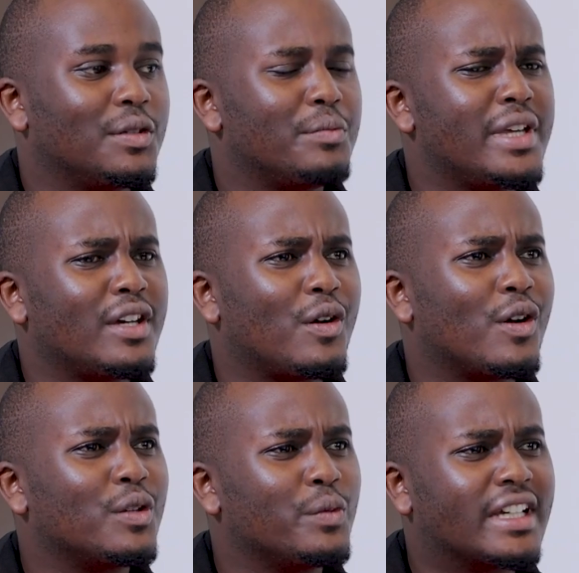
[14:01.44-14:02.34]
You know, being
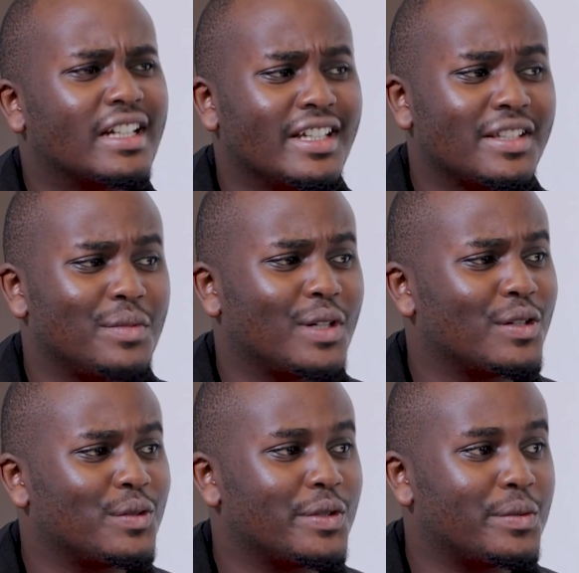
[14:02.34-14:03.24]
called weaklings
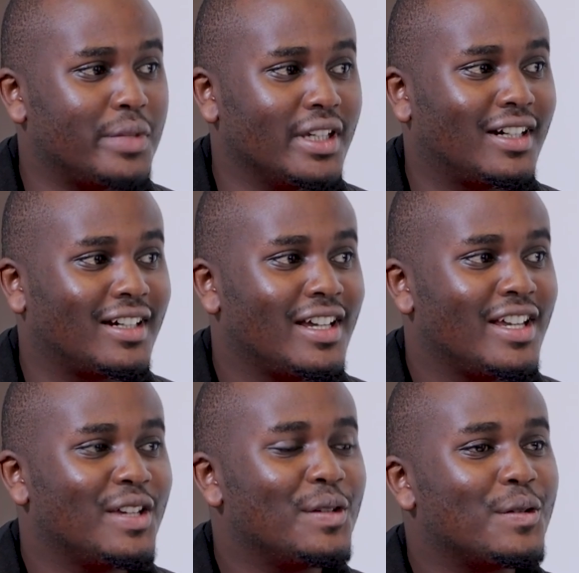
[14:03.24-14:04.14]
because we speak.
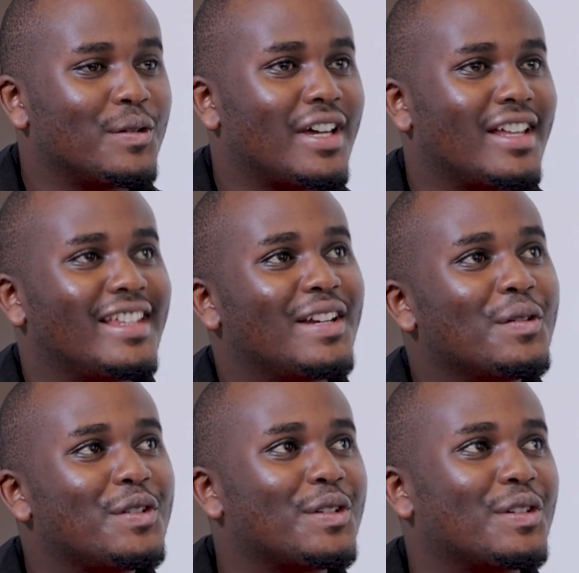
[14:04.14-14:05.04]
You know, the
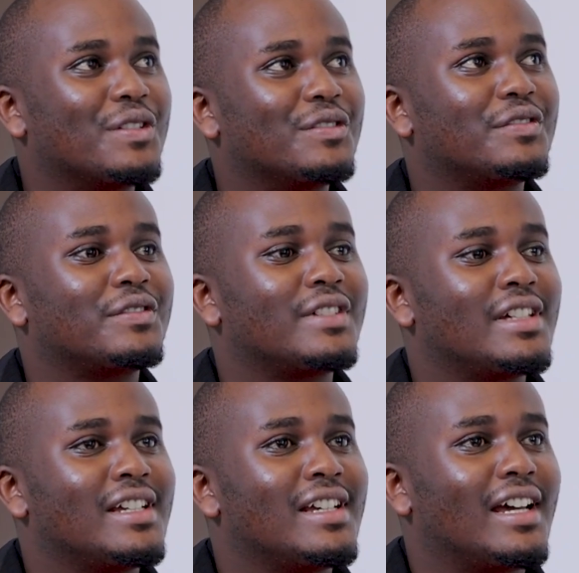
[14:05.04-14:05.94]
notion of,
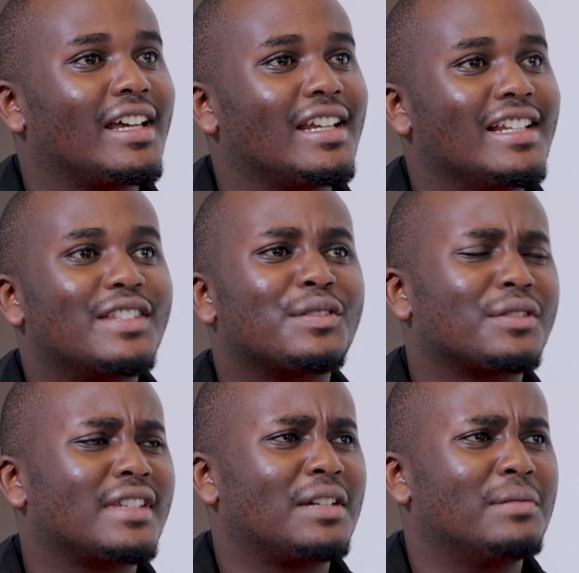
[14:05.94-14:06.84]
and it's
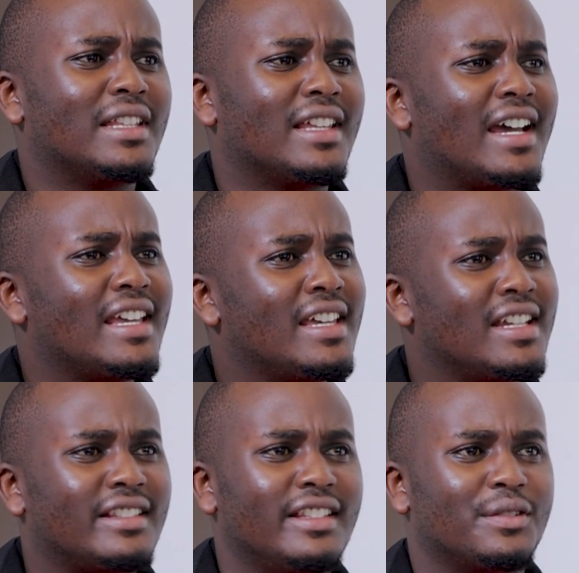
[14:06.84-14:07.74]
so sad, by the way, I
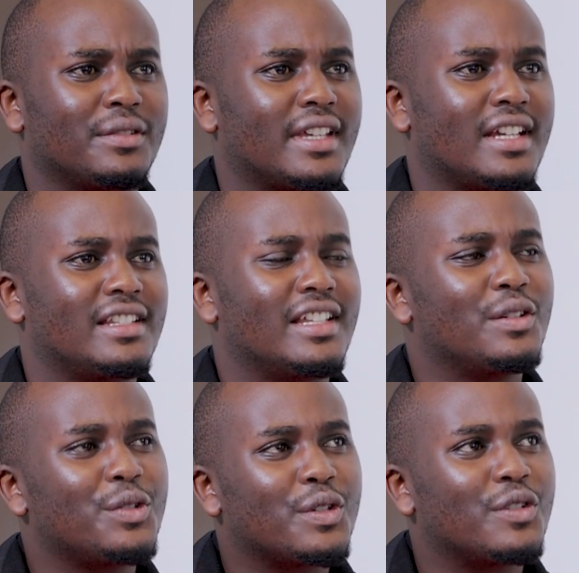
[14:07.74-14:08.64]
hate this society. The
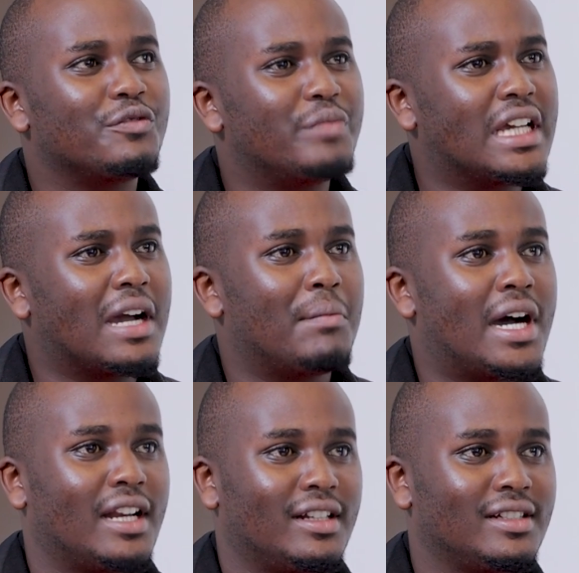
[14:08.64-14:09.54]
notion of being a
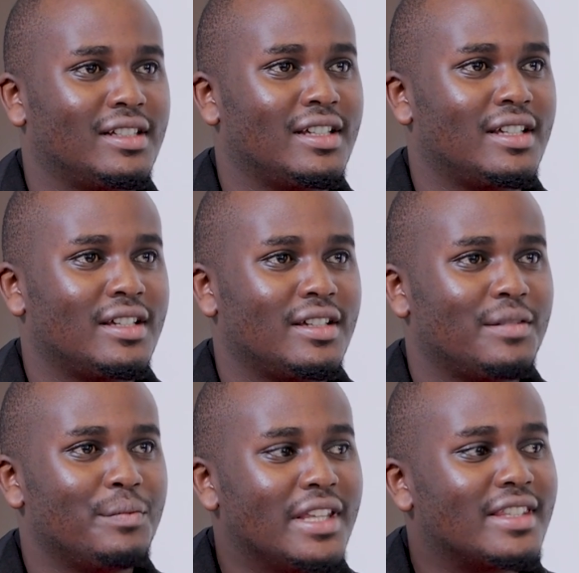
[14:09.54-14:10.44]
man
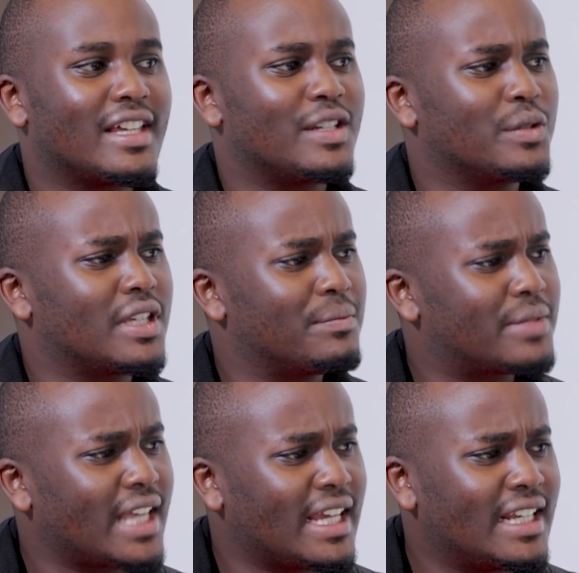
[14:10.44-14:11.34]
means that you
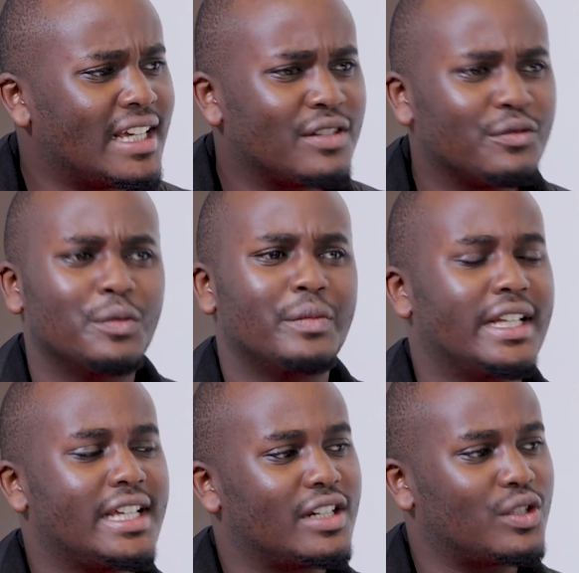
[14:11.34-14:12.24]
keep silent,
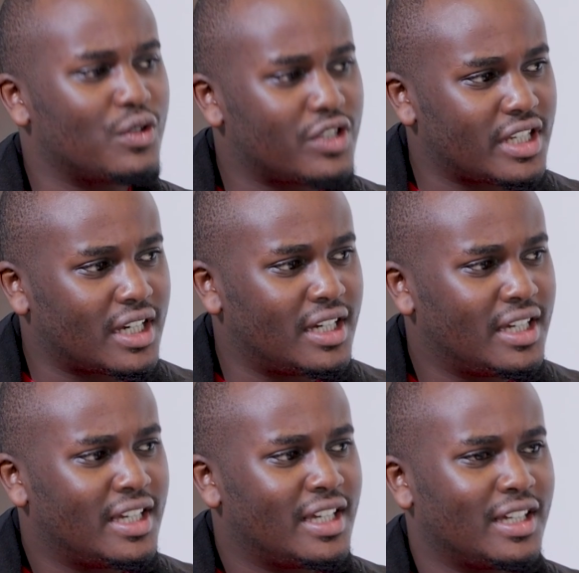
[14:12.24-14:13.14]
vumilia, torture,
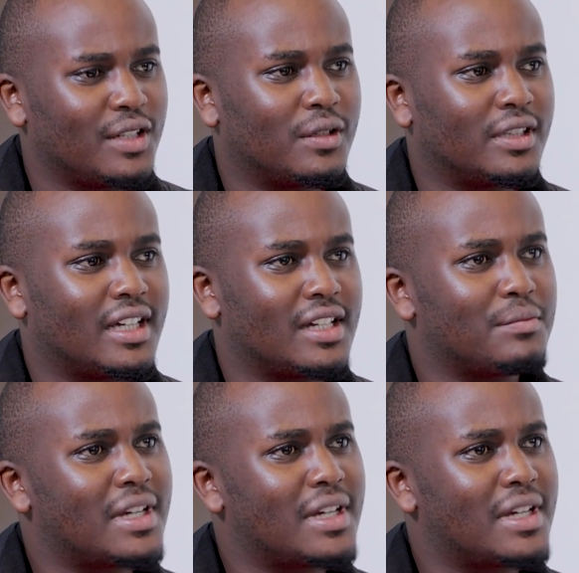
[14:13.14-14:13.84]
and all that.